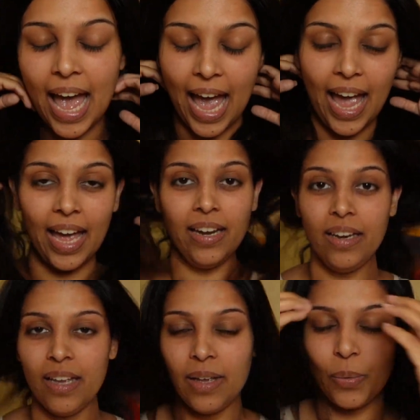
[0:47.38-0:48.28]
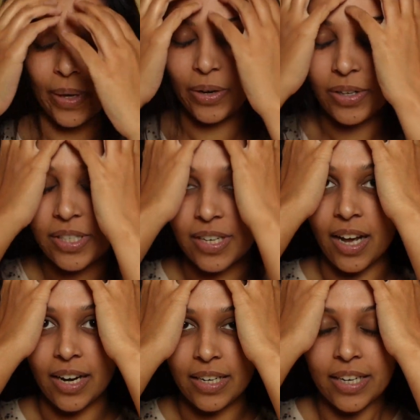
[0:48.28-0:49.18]
and we're gonna
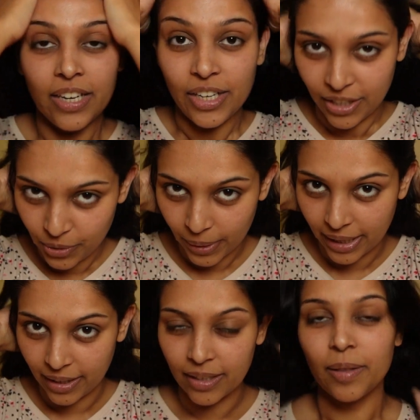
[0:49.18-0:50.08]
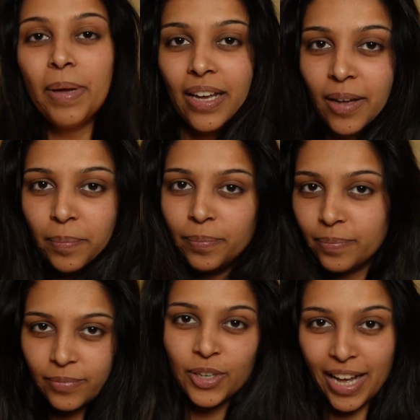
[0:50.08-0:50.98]
start doing the
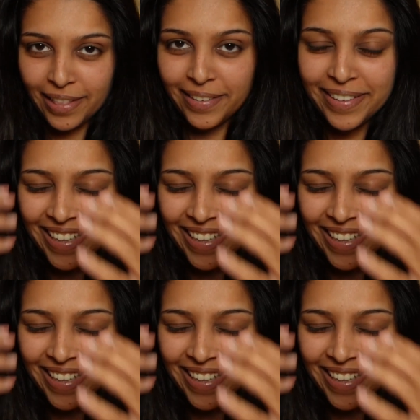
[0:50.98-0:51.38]
makeup together.